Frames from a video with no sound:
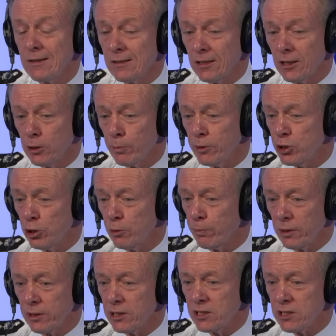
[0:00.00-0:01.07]
Uh, the British
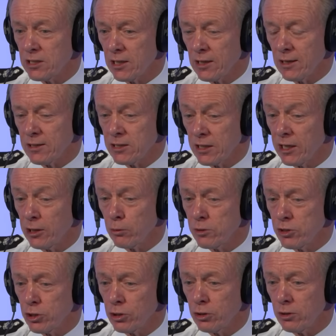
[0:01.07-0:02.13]
police, uh, together
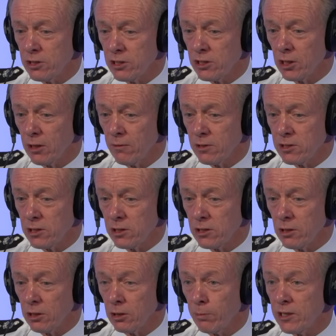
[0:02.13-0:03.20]
with security services,
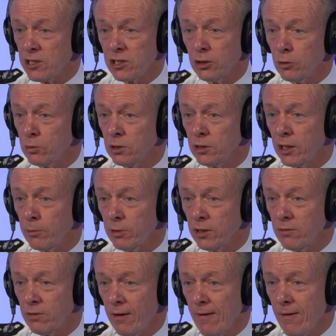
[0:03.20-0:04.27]
are the best in the world, I
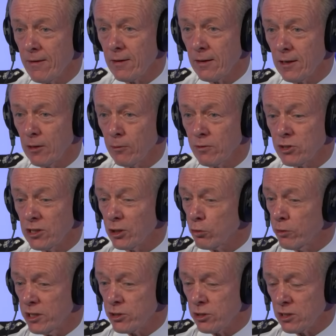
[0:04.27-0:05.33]
believe. Uh, we've seen
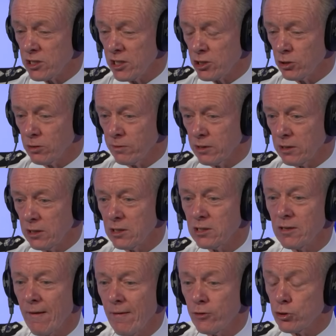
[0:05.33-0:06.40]
great success over the
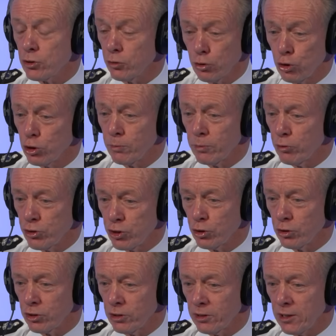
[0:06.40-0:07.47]
years, so you should be
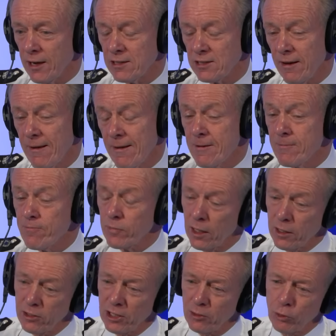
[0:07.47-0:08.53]
reassured on that.
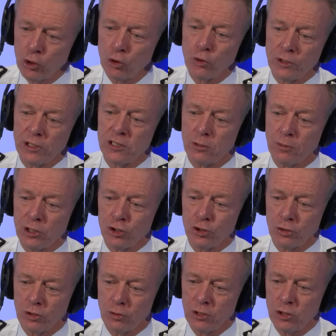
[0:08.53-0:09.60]
And I think we all need to make
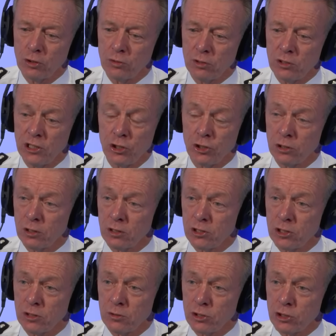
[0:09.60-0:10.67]
sure that we don't knee jerk
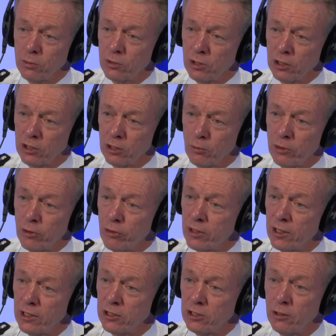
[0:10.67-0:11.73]
to something that we
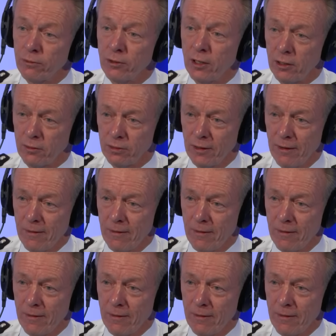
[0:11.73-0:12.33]
regret in year five.